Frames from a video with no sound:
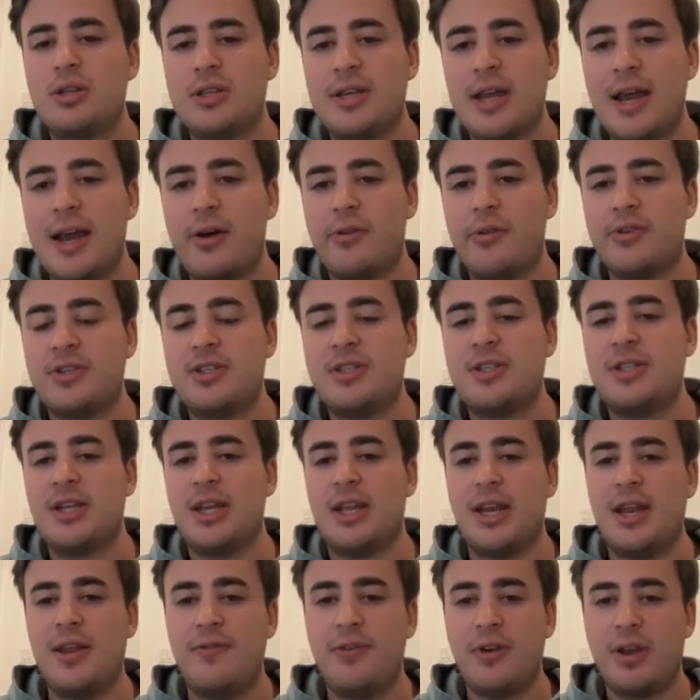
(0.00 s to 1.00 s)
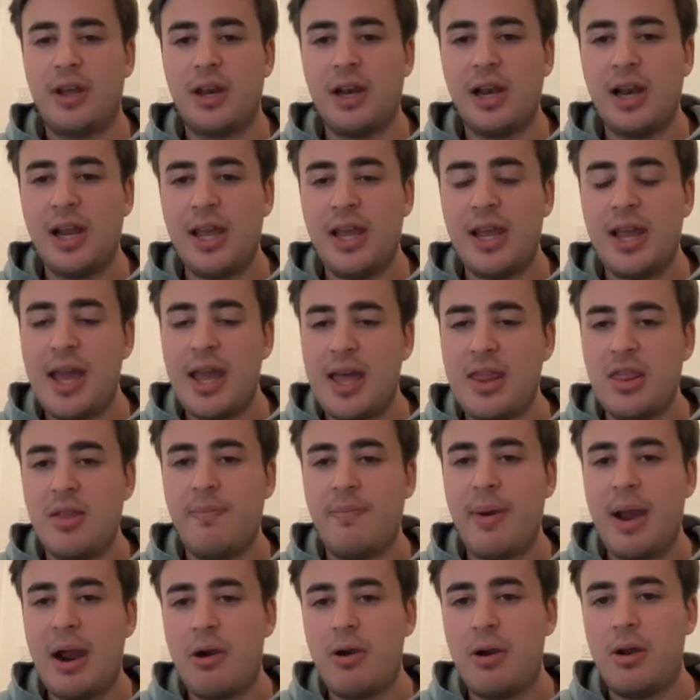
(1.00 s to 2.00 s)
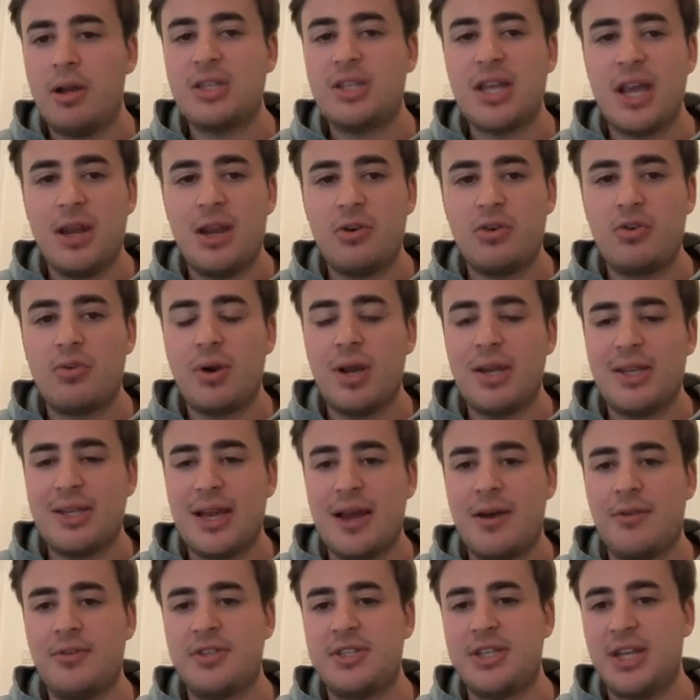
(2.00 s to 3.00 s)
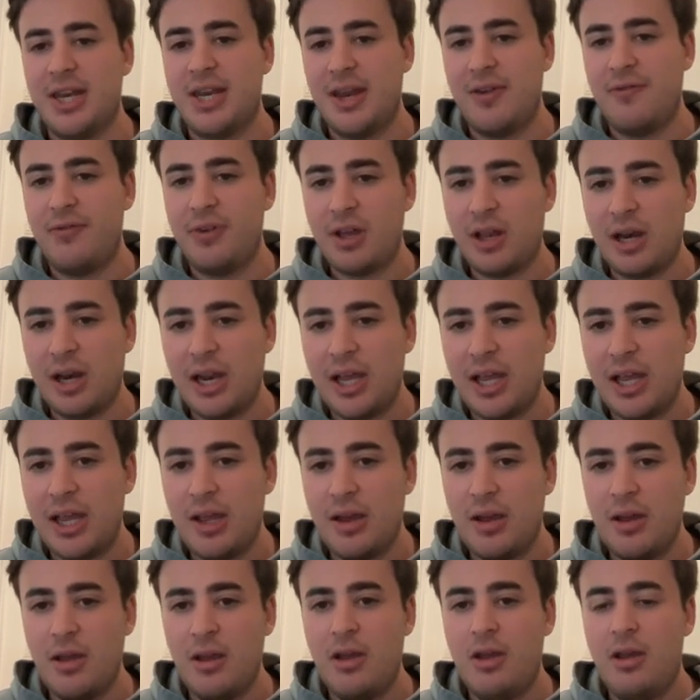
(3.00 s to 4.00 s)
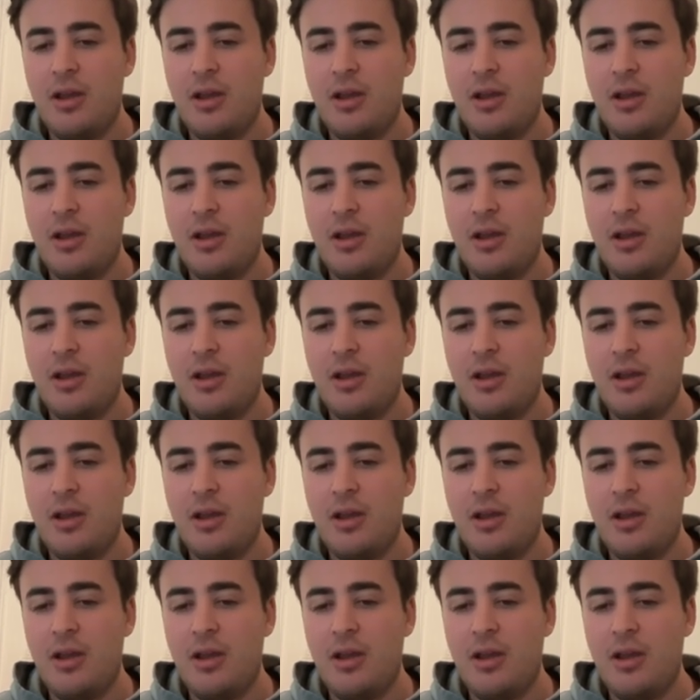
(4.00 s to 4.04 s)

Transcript: down significantly and the barrier to entry down significantly.